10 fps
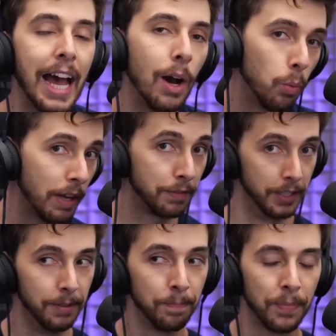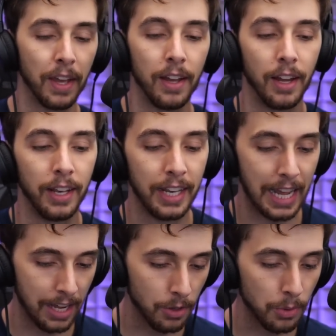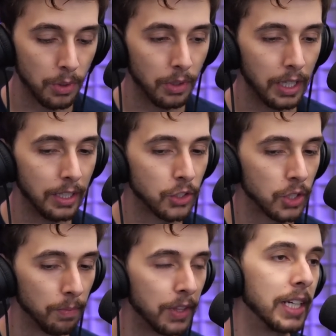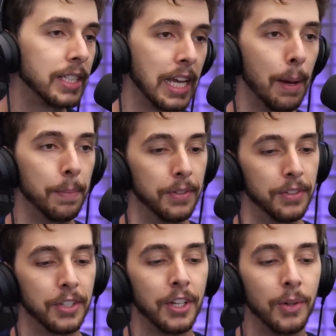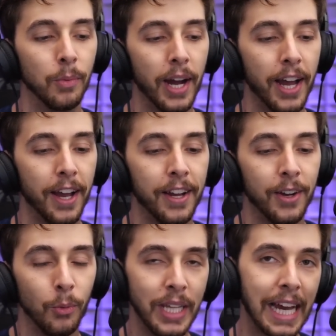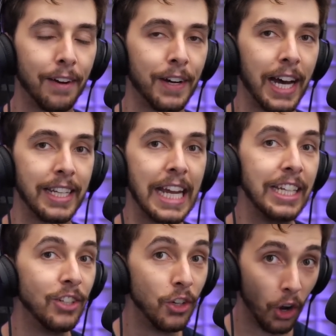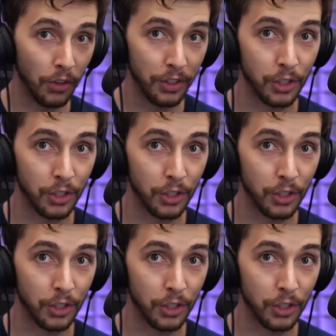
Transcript: However, now something has happened where we have had another